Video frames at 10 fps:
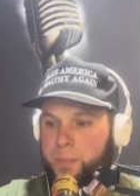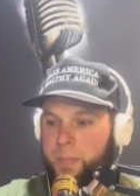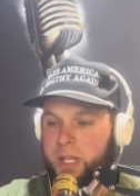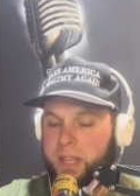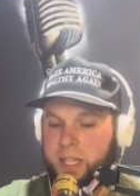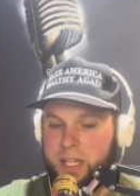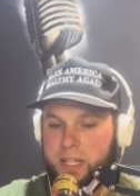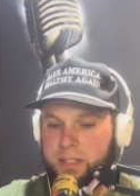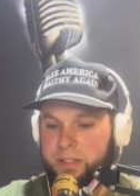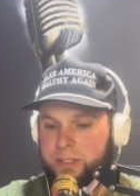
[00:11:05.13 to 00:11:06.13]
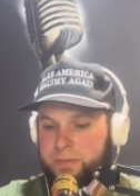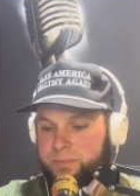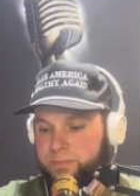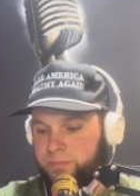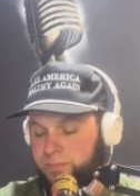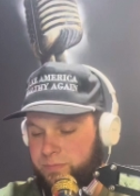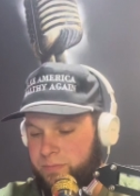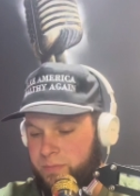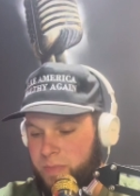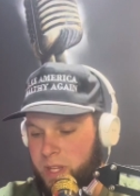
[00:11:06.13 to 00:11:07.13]
But the thing is,
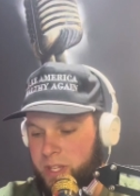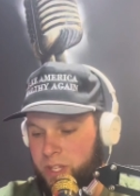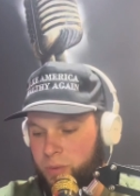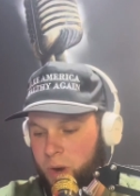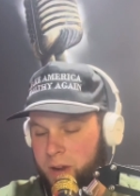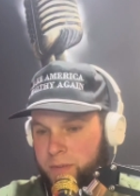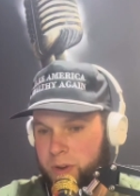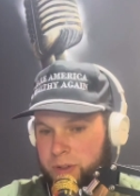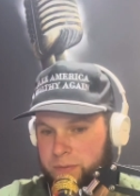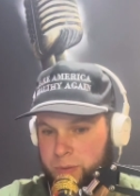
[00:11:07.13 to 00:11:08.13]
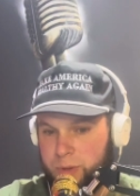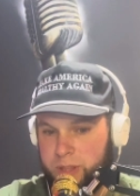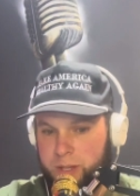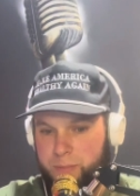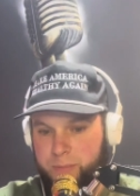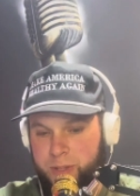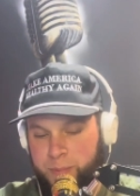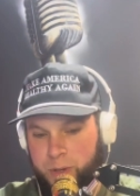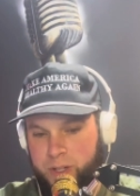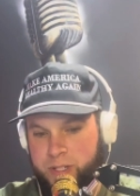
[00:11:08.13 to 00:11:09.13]
you are voting for the the
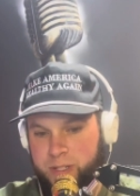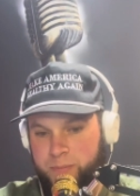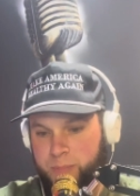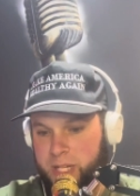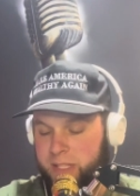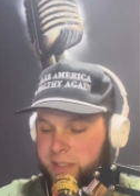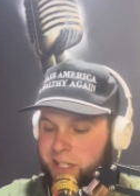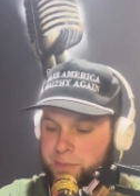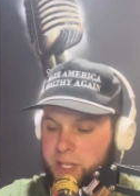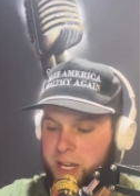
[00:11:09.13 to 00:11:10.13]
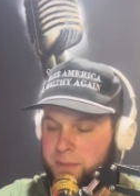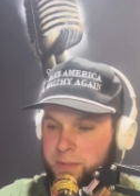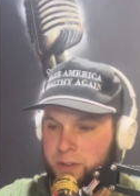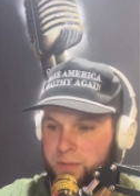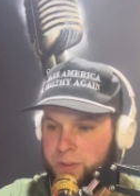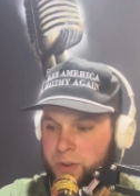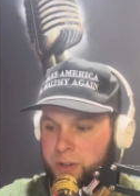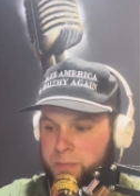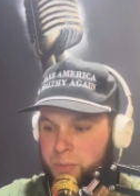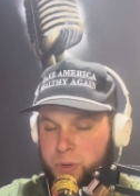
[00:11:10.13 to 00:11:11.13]
person, but at the same time, you're
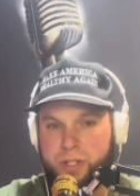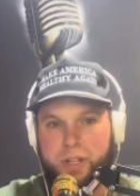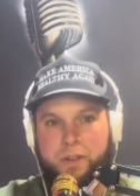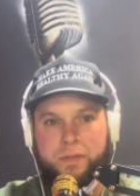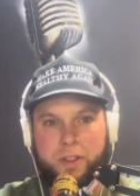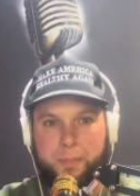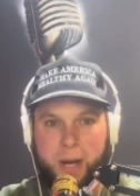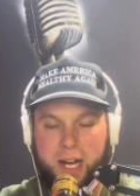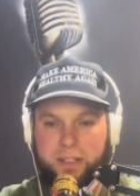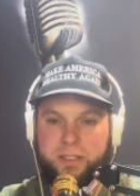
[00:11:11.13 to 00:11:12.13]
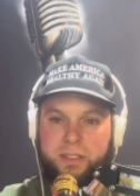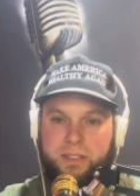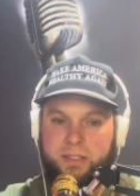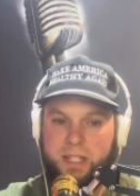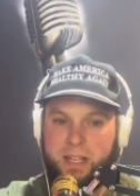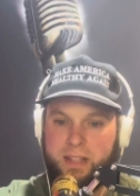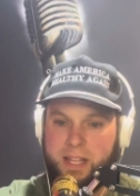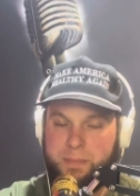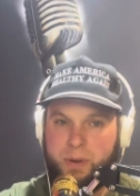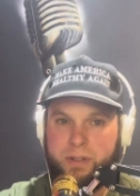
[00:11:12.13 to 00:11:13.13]
voting more so for the policies that
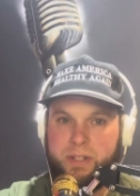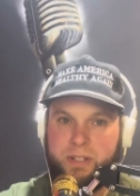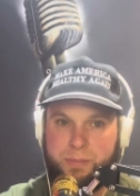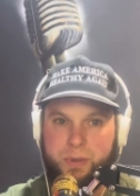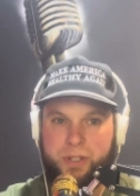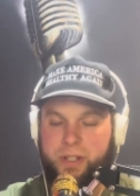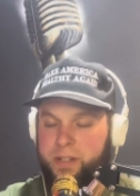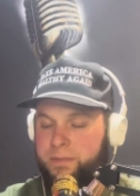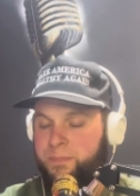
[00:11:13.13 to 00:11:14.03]
that person is pushing.